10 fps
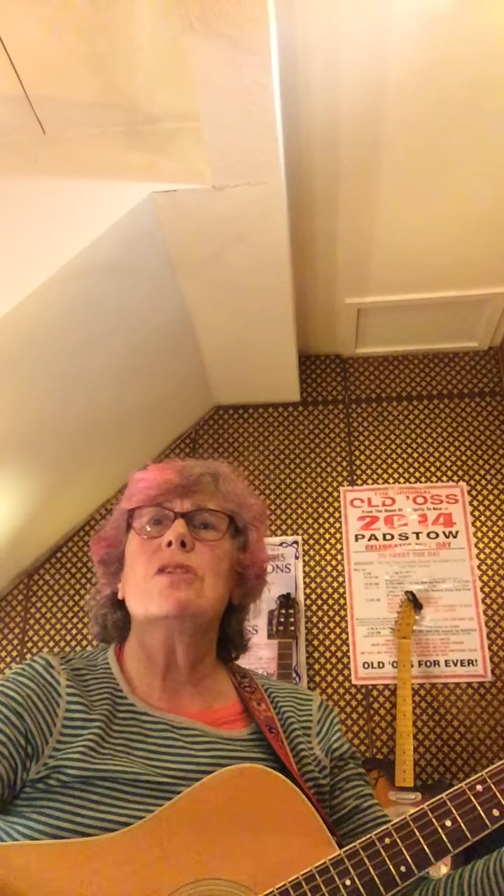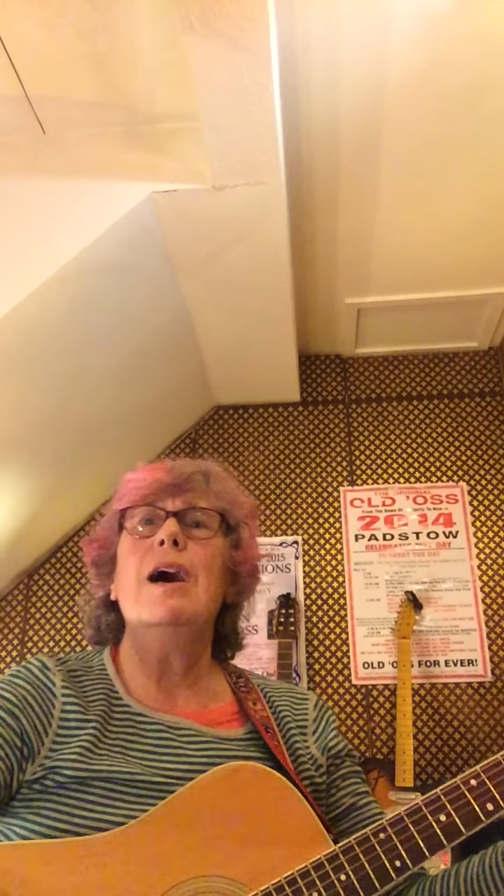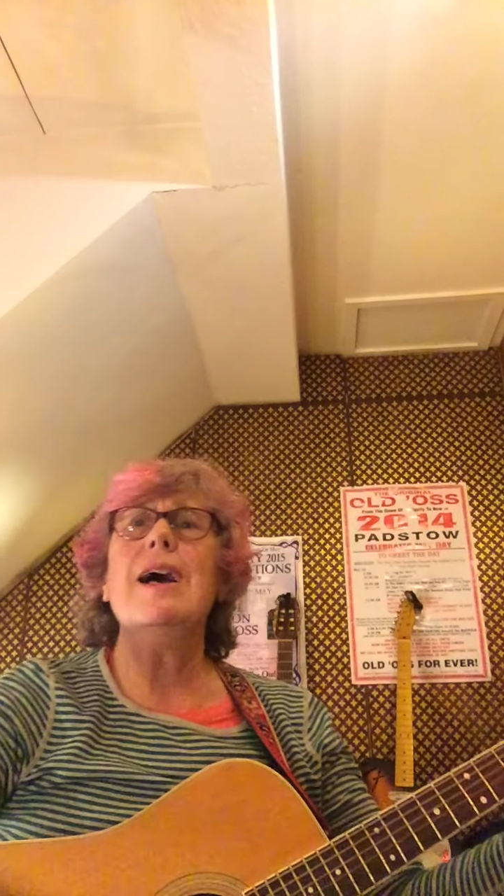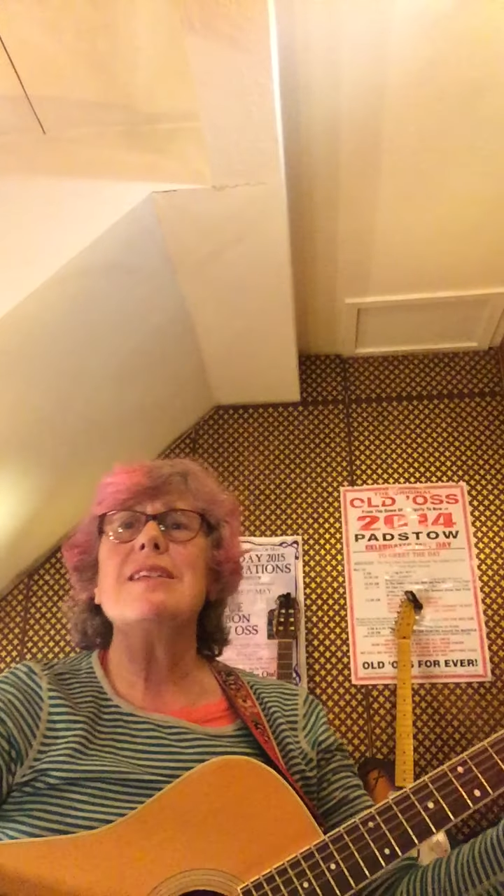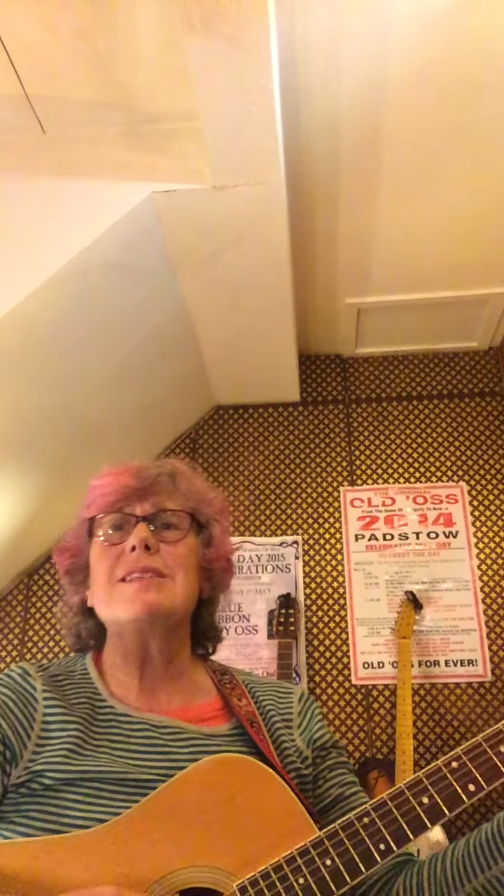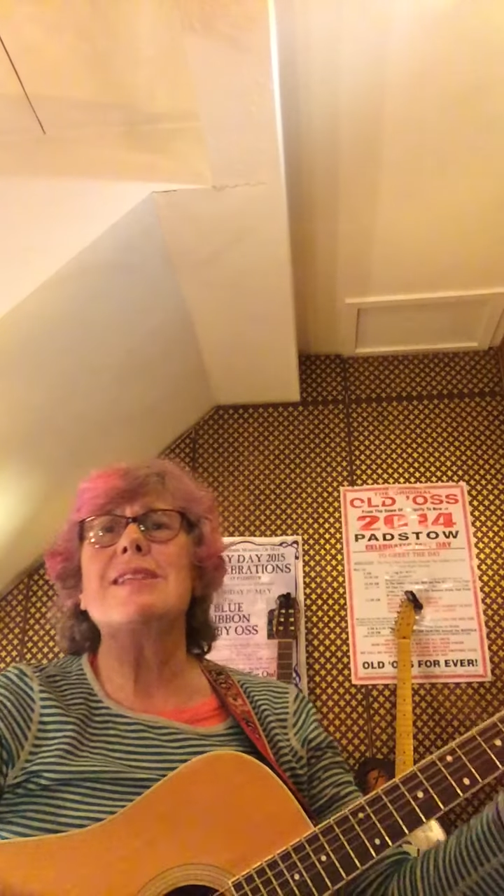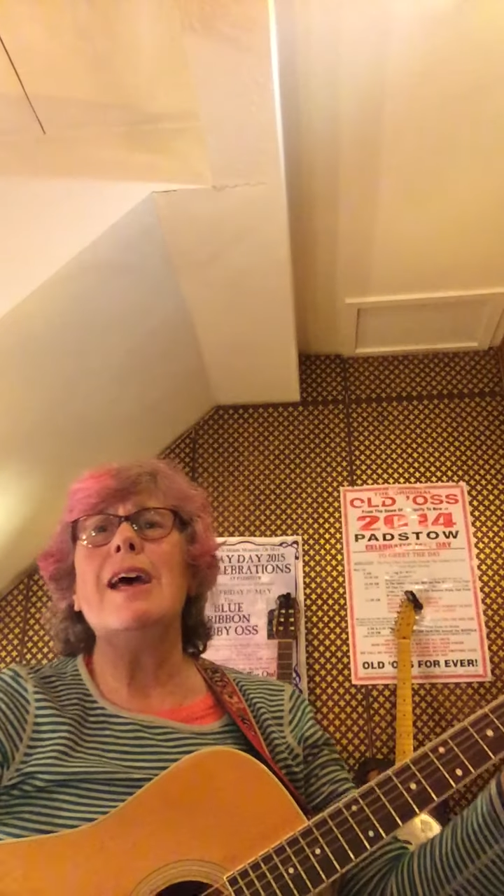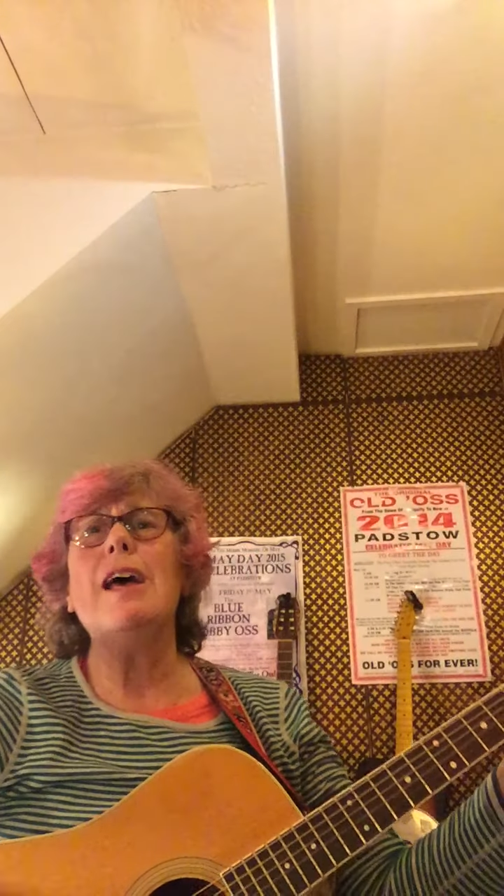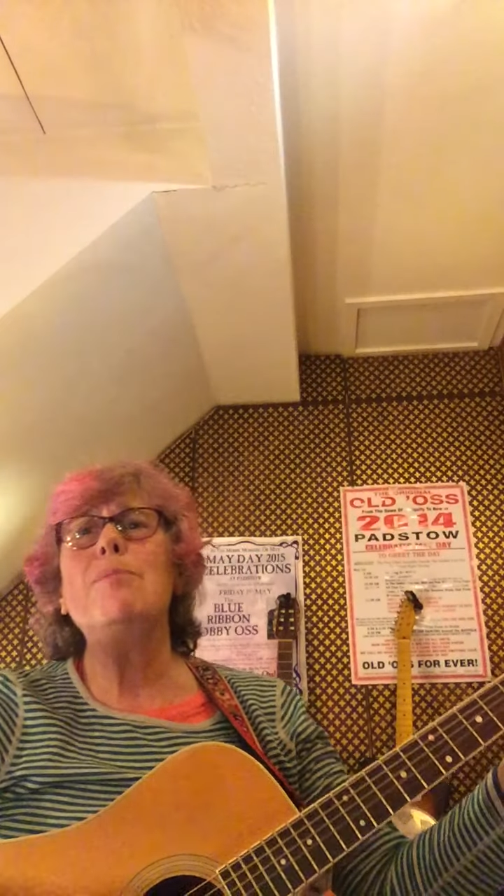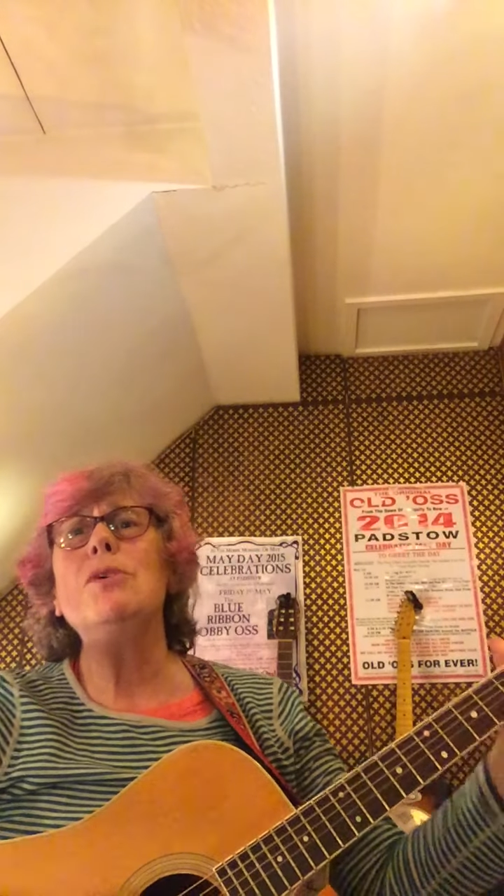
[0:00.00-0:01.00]
Tried
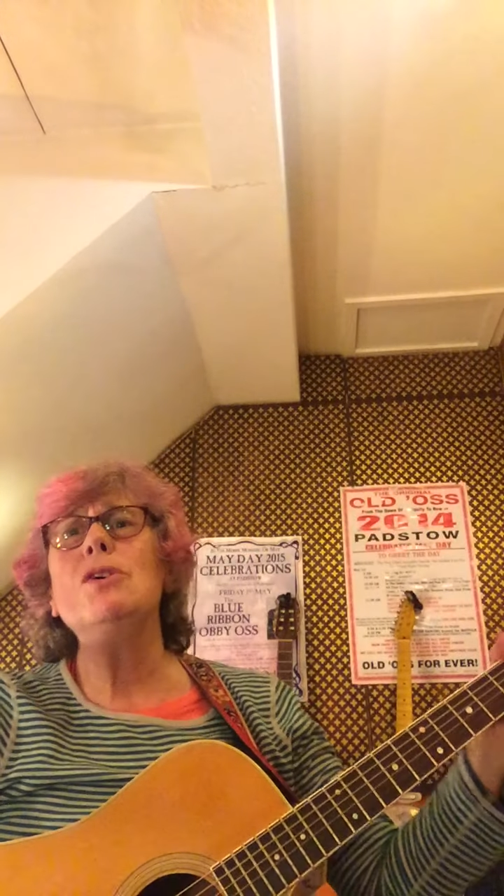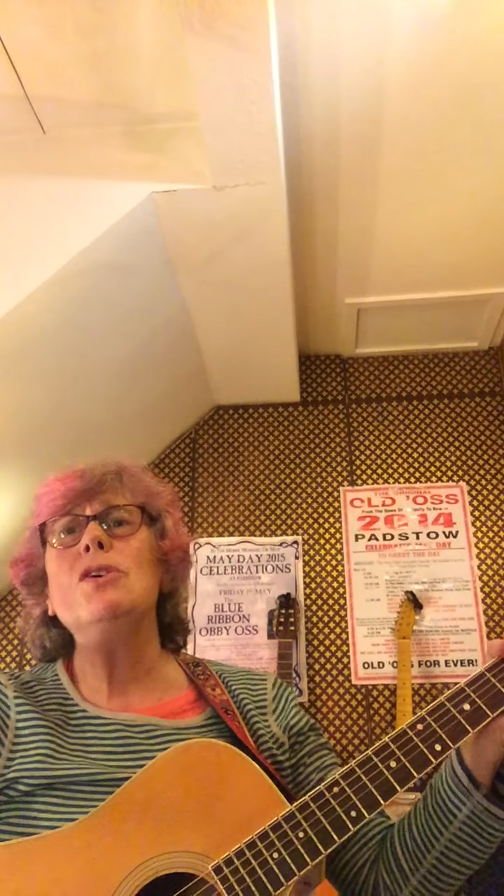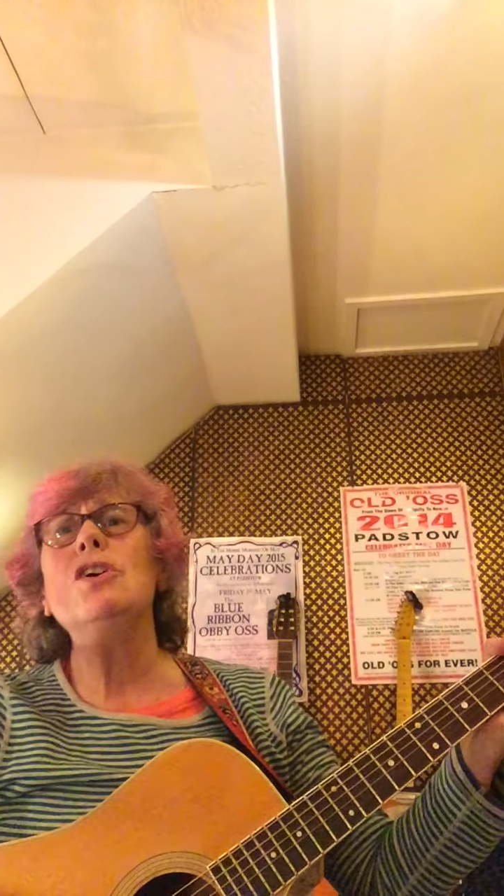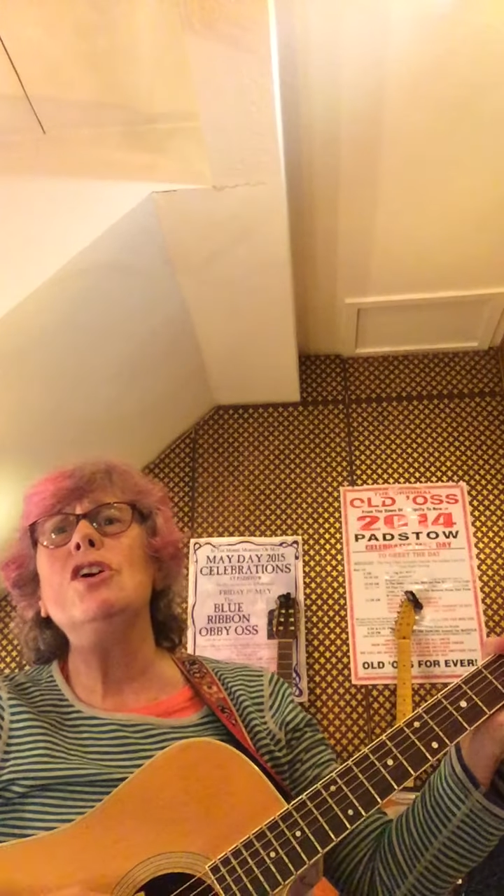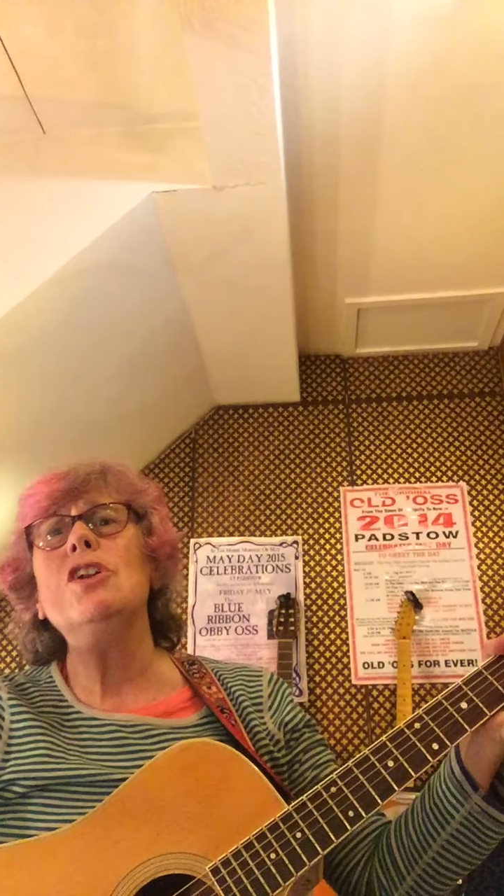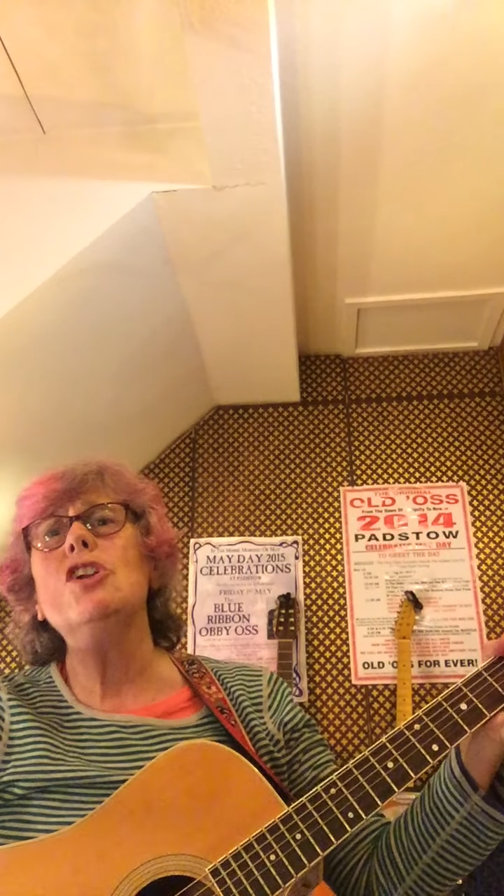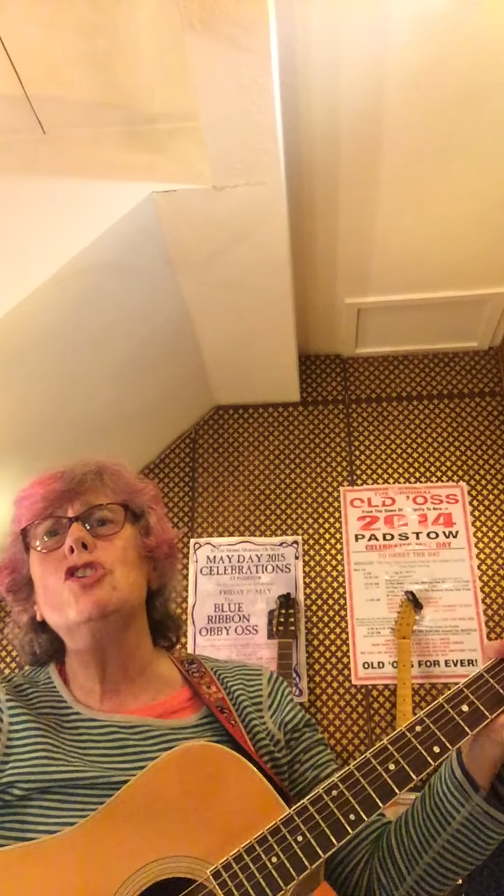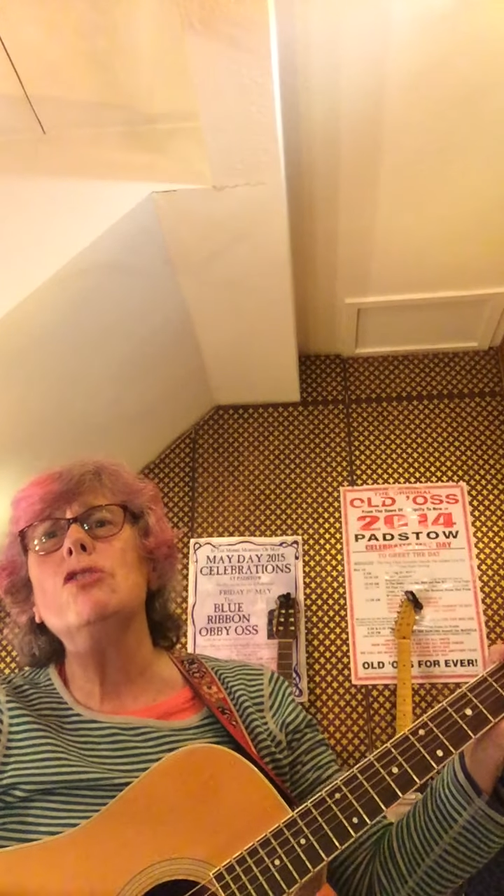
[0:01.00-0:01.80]
Stedman and